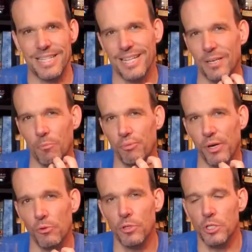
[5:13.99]
that little
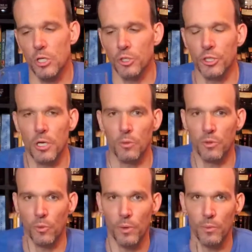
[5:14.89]
prickle that's on your tongue
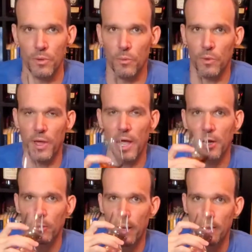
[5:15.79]
with a with a, with a
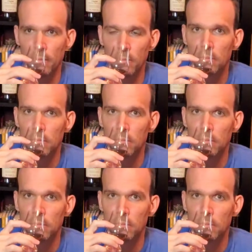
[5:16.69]
higher rye,